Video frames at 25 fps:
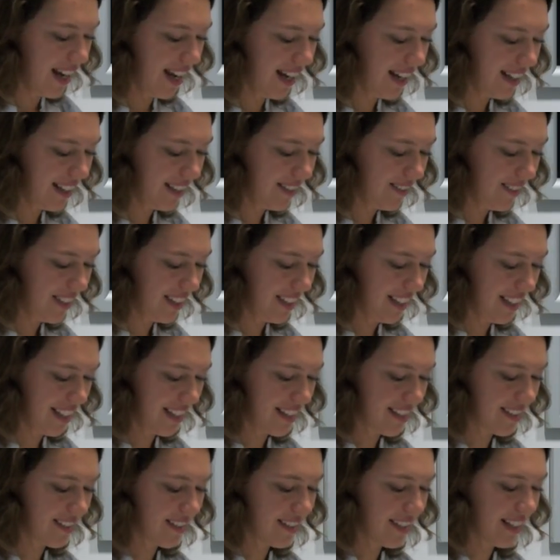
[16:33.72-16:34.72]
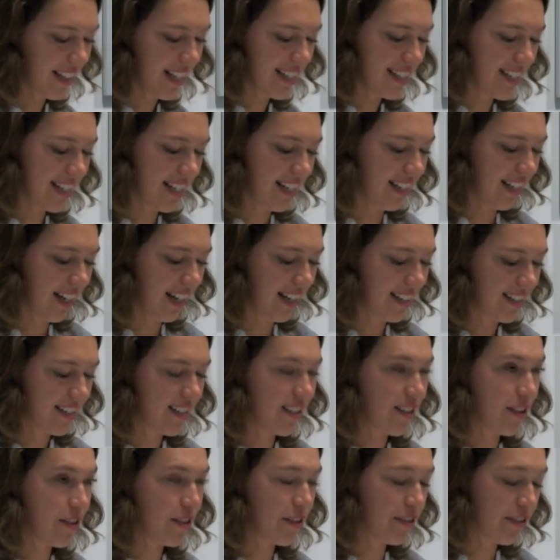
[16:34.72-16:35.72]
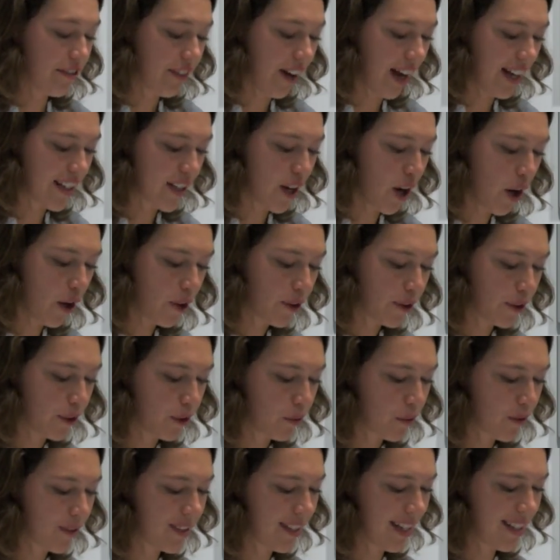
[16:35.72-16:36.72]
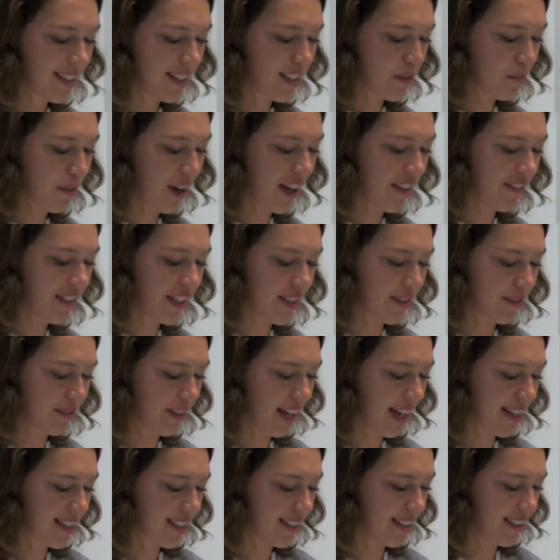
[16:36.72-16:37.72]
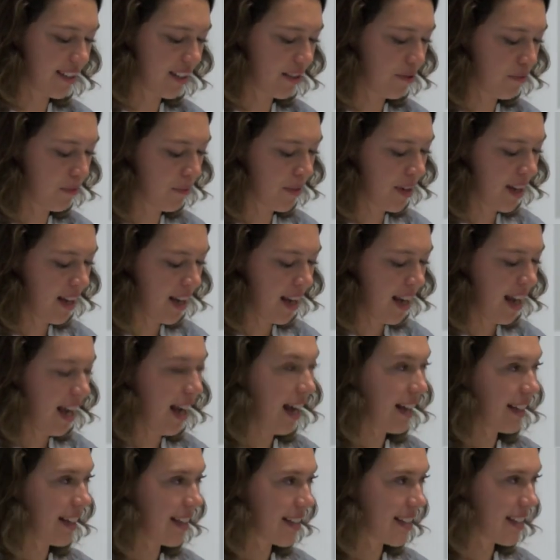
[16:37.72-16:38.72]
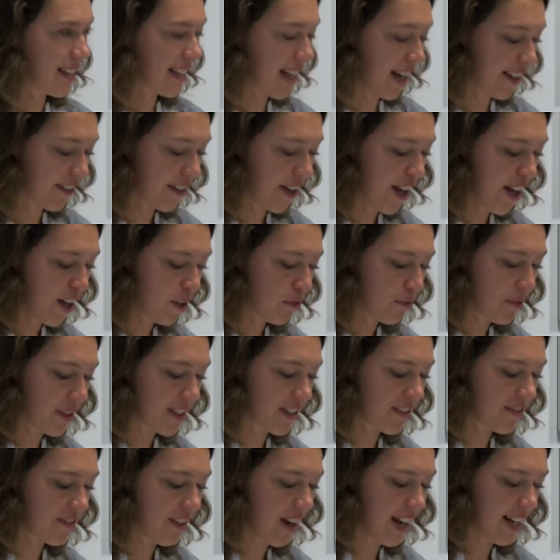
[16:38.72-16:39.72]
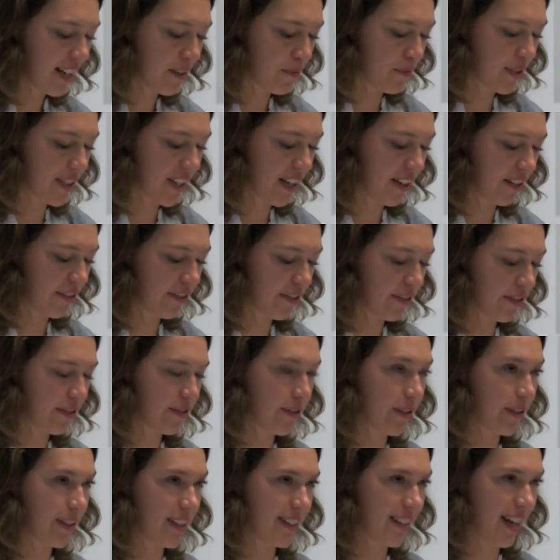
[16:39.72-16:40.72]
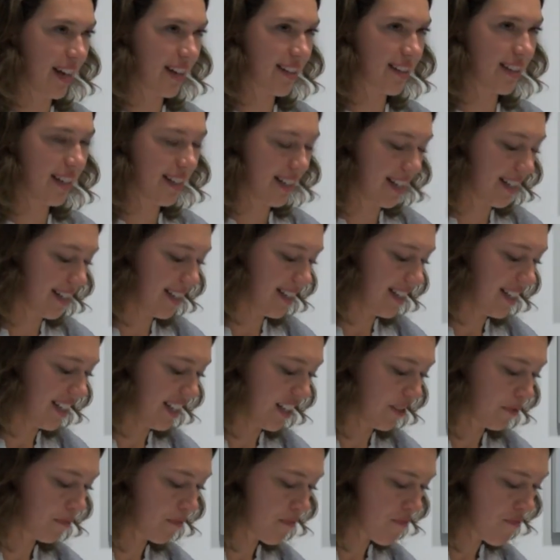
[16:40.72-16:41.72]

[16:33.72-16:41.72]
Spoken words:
at least not the idealized, unified whole presented by official nationalism, and yet he cannot help but define himself through his national identity.